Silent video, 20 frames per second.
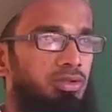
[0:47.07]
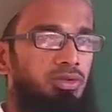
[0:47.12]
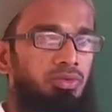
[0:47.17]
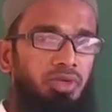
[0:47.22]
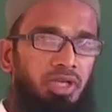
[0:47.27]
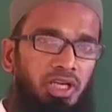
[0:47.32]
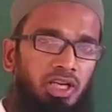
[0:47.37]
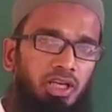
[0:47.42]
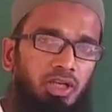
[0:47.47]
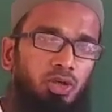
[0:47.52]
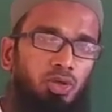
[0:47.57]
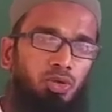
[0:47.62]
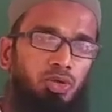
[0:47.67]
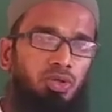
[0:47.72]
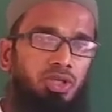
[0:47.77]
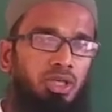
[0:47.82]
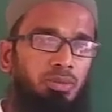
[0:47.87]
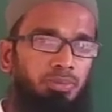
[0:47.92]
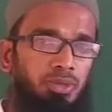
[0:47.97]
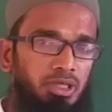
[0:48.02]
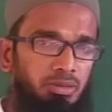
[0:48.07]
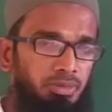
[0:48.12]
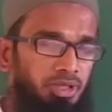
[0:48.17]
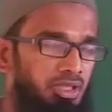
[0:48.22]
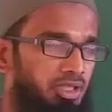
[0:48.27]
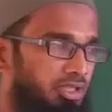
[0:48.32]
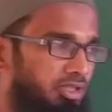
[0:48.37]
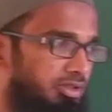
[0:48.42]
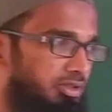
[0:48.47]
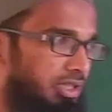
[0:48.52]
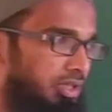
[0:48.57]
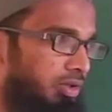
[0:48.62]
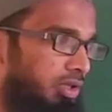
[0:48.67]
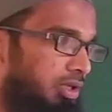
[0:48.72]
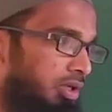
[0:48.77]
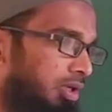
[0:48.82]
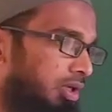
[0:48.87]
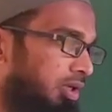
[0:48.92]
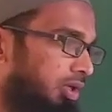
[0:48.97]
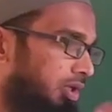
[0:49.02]
20 kilonewton per meter is given,
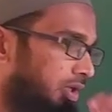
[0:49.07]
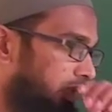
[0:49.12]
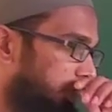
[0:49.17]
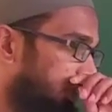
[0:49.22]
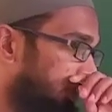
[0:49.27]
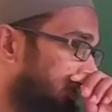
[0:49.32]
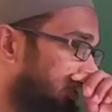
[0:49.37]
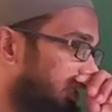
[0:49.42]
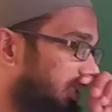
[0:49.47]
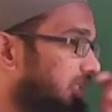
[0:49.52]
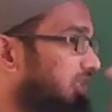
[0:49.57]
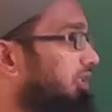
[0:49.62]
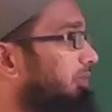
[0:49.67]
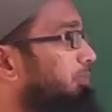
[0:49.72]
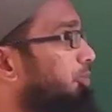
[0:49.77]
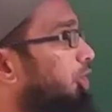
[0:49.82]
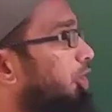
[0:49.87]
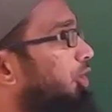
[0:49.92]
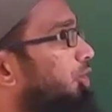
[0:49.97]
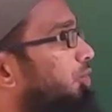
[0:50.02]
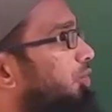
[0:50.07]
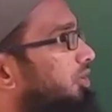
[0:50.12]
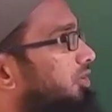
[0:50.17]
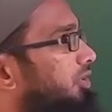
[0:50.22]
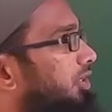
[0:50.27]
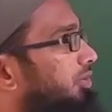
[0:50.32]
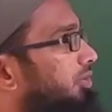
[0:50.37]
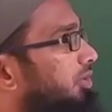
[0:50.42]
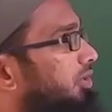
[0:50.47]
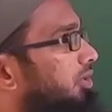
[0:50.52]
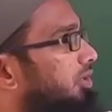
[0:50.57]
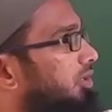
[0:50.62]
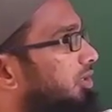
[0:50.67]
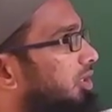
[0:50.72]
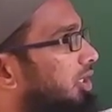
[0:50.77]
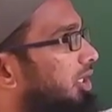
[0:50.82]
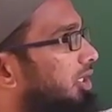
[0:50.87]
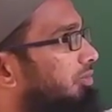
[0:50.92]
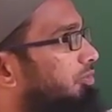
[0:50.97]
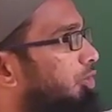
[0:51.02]
and again the point load is given
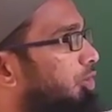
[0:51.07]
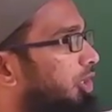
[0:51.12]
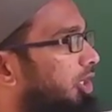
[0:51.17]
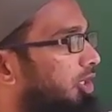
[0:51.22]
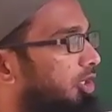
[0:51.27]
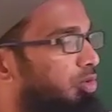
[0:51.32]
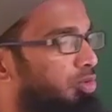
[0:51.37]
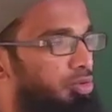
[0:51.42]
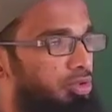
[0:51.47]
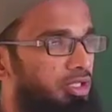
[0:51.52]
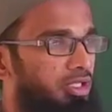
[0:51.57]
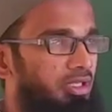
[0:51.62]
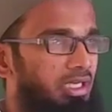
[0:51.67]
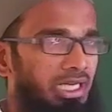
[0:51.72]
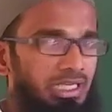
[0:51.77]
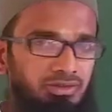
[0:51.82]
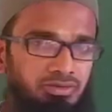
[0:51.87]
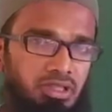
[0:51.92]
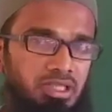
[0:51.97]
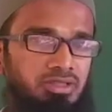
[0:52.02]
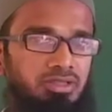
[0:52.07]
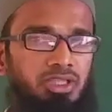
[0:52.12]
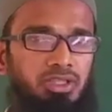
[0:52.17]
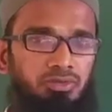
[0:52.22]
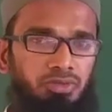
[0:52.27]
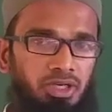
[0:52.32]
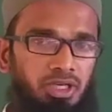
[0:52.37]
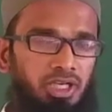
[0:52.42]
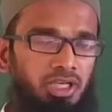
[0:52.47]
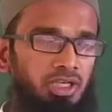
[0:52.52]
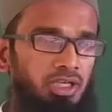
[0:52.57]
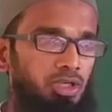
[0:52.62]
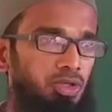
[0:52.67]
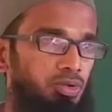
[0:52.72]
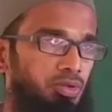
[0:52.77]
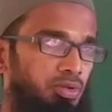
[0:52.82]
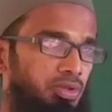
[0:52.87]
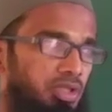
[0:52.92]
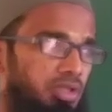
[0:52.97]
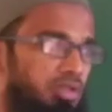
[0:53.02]
40 kilonewton as well as a 20
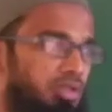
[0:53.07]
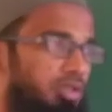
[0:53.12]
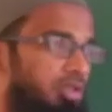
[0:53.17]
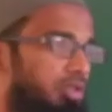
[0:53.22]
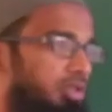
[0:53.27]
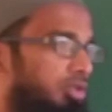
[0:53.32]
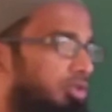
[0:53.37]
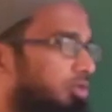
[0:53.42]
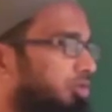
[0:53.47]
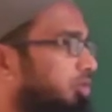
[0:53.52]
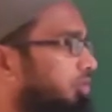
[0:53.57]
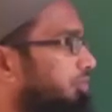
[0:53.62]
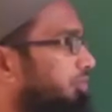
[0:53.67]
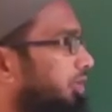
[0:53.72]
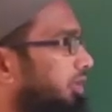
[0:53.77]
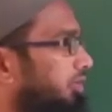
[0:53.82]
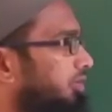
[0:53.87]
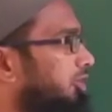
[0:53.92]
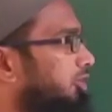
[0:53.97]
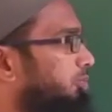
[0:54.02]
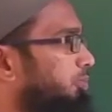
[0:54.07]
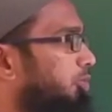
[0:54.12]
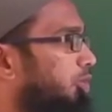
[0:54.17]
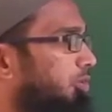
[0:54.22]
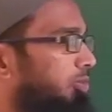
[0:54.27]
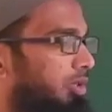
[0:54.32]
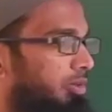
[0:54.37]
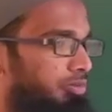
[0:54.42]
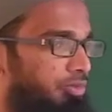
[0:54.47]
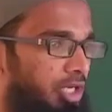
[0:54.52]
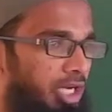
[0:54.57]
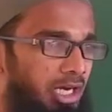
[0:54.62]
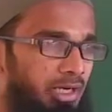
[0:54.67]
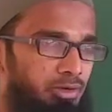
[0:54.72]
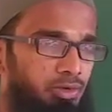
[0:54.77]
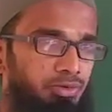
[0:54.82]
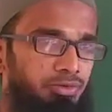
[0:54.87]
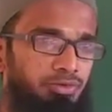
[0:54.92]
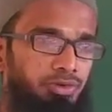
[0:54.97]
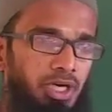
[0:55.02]
kilonewton. So for this problem we
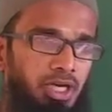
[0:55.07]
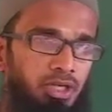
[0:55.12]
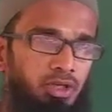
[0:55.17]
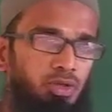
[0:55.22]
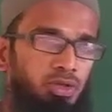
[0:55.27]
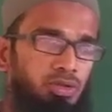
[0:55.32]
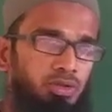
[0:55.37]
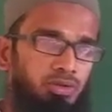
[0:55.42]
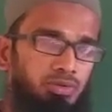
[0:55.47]
have to find